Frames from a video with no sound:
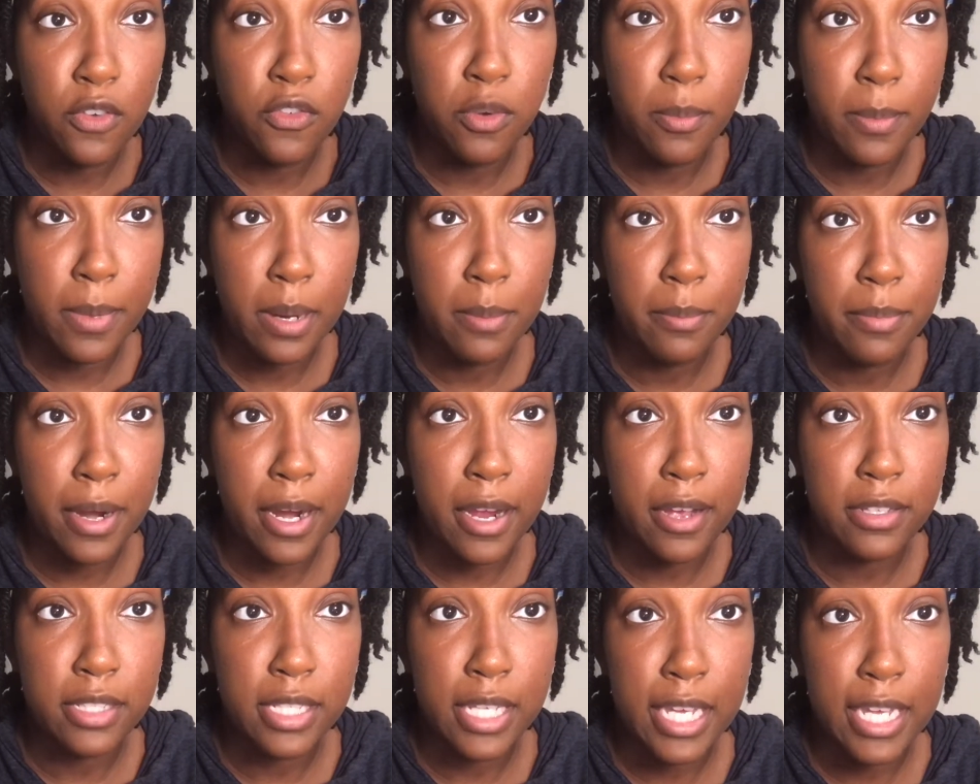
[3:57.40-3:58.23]
for my
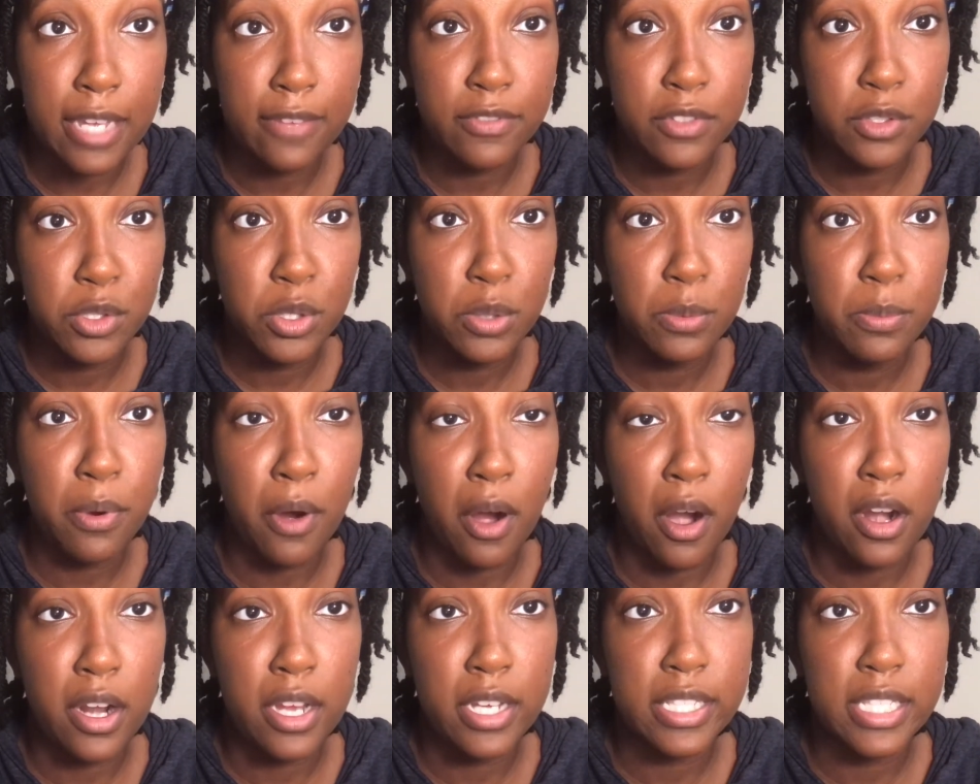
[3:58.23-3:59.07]
brows, I have two
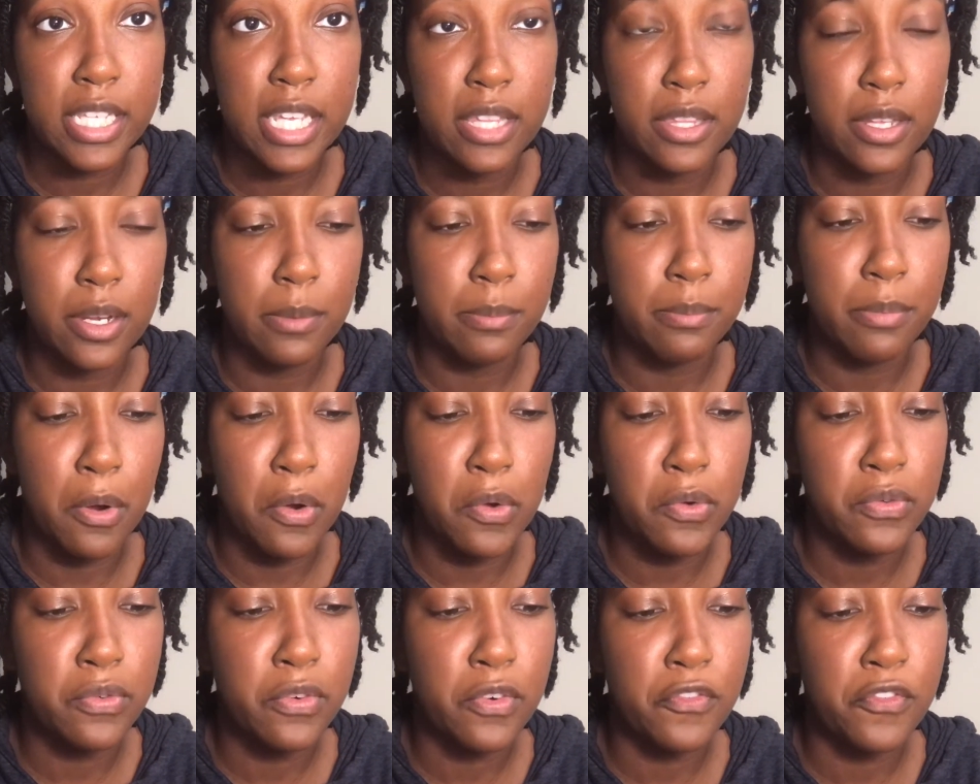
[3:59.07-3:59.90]
products and they're
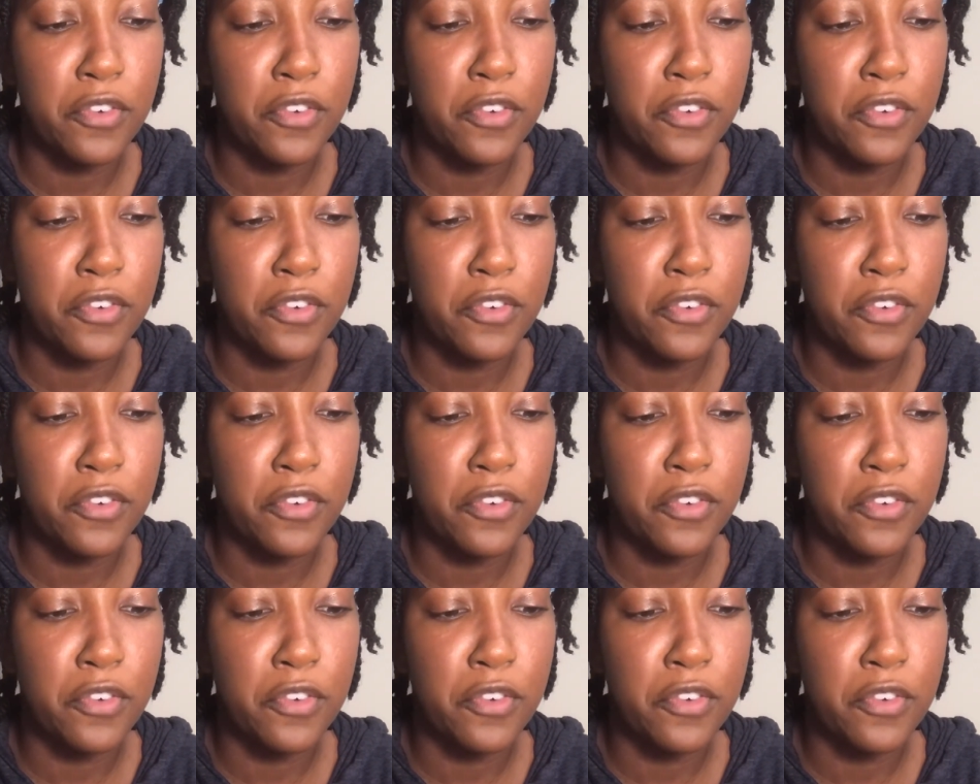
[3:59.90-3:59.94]
both